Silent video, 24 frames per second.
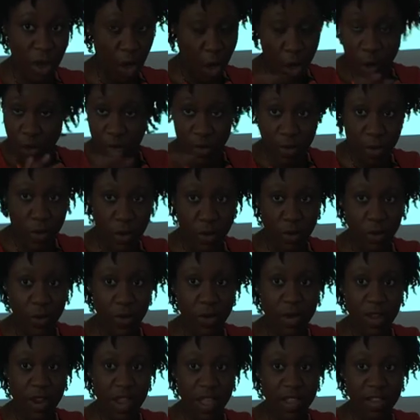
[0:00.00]
overall
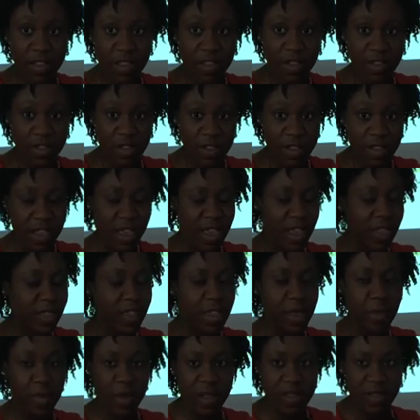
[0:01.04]
organisation.
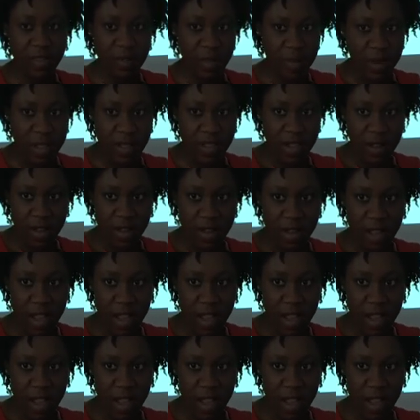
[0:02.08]
They mustn't be done in